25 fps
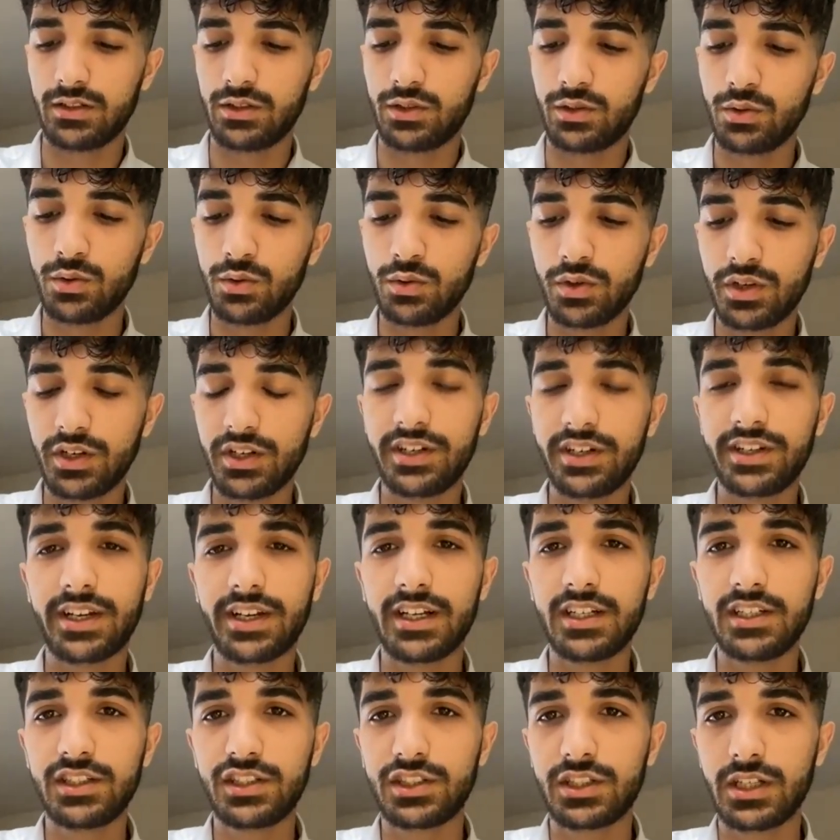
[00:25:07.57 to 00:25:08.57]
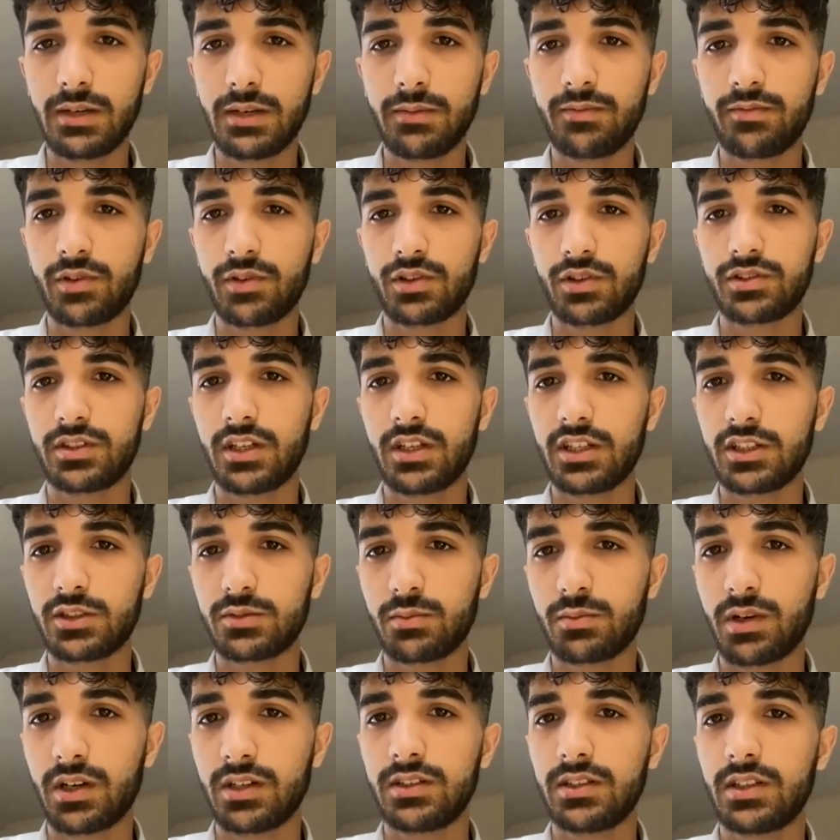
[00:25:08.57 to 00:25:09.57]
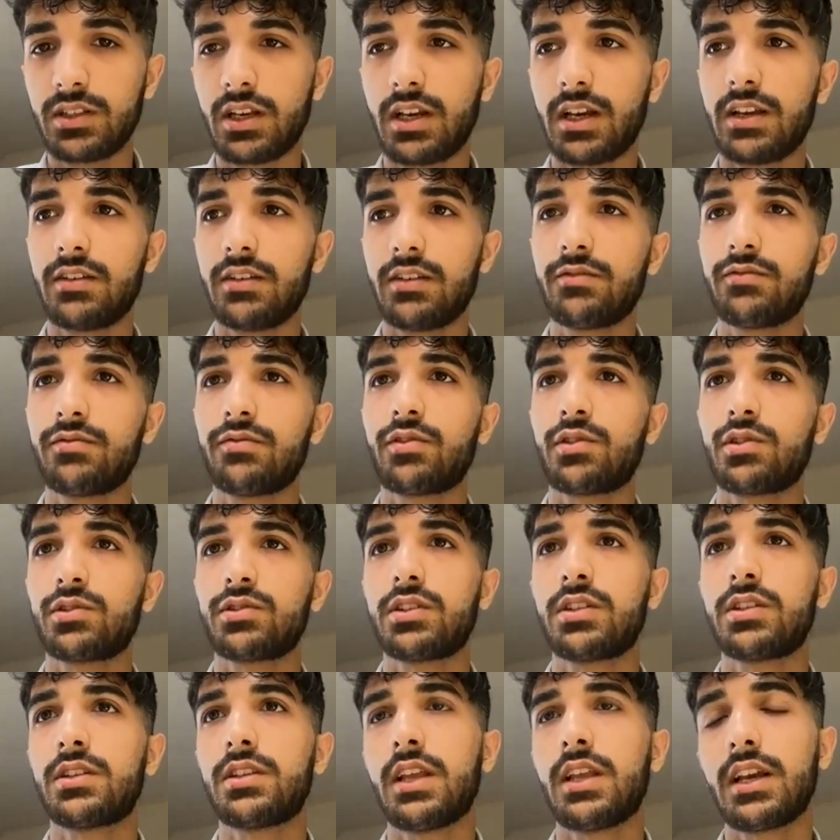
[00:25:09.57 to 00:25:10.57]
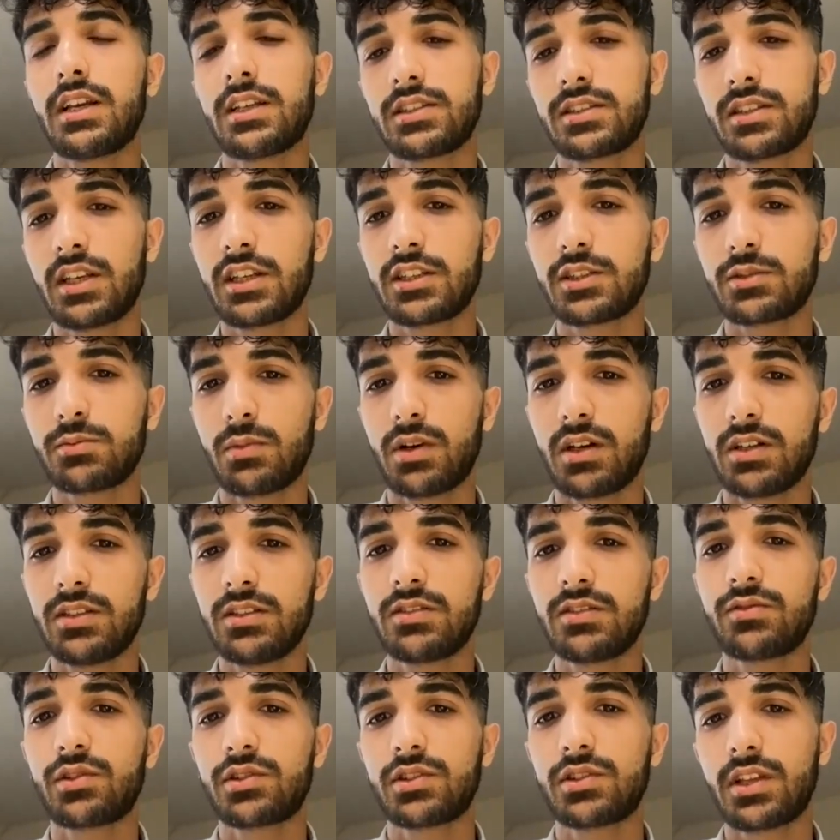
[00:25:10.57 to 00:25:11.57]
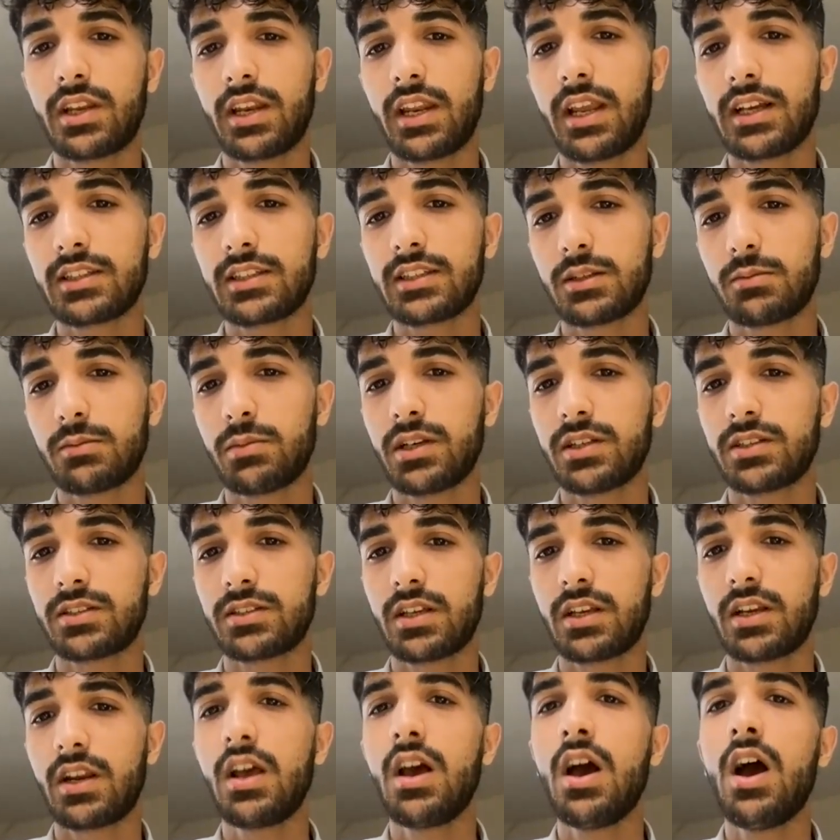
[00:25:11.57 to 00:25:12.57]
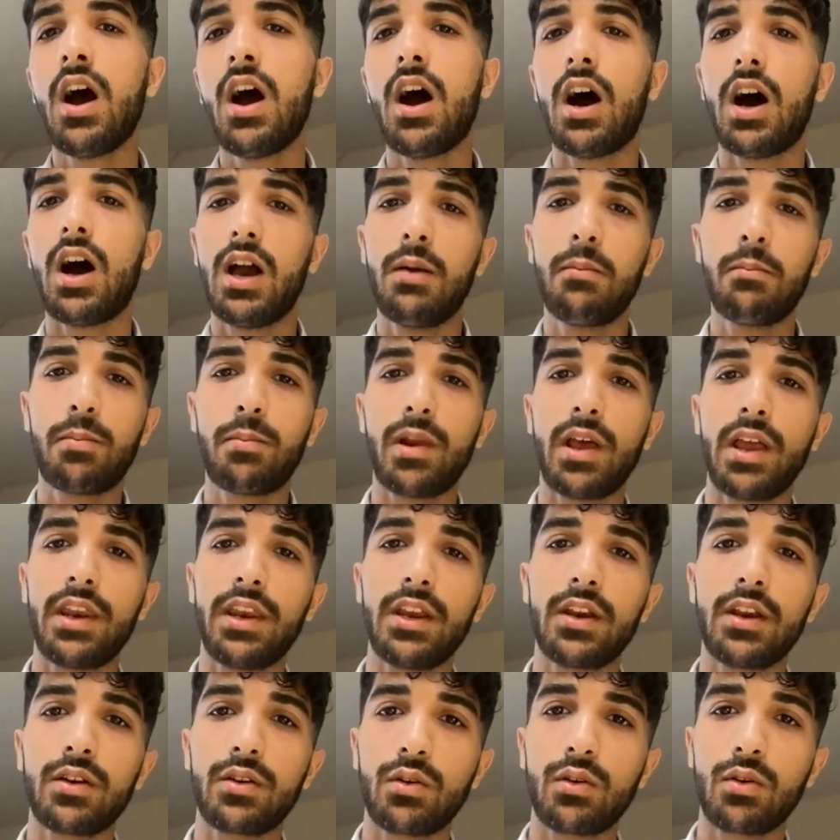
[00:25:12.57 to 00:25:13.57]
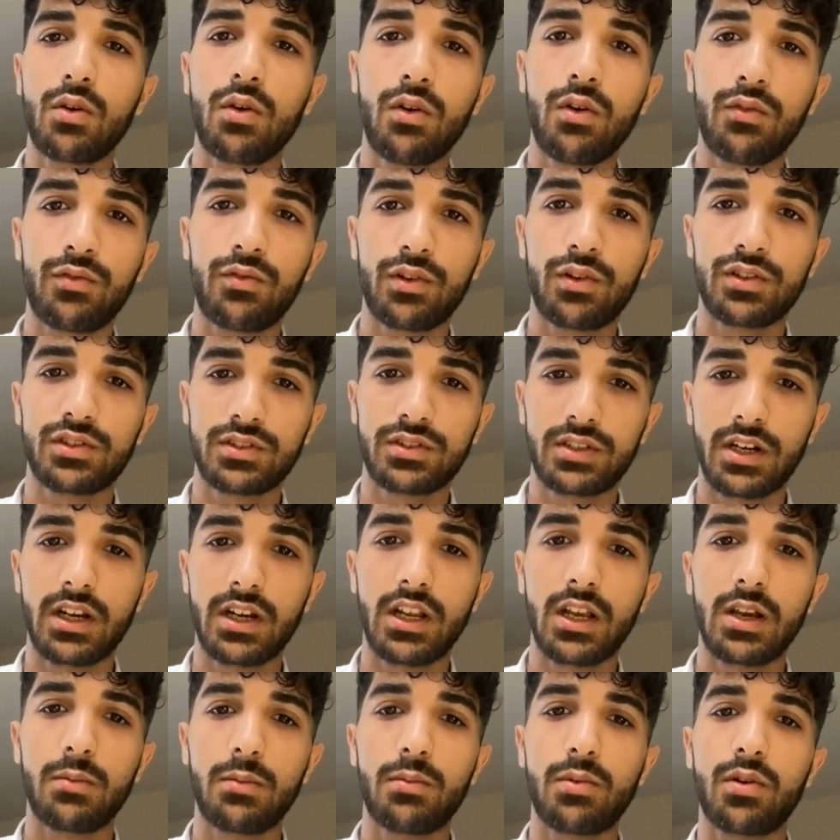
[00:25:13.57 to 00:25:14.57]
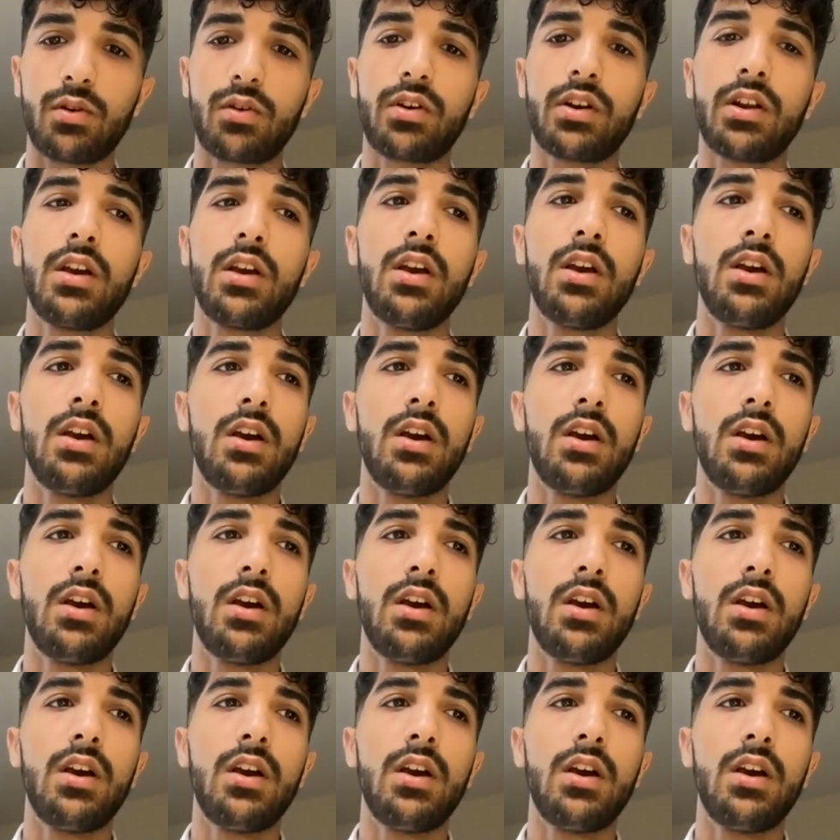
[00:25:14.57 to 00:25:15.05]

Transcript: do internship for 6 months, and for the next 6 months, for the next semester, I am planning to go for study abroad,